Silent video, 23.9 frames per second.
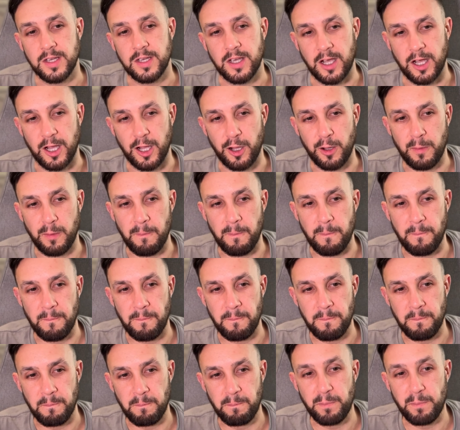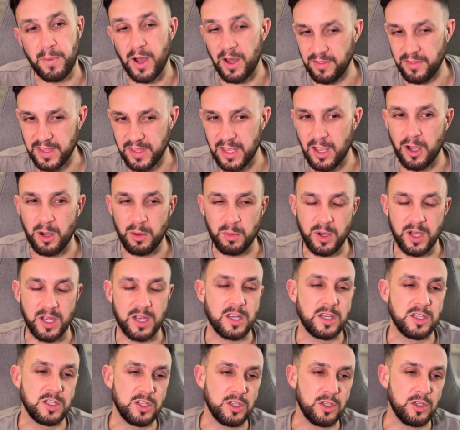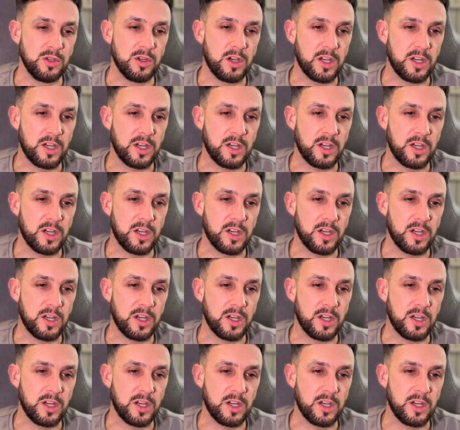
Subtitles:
But the artwork,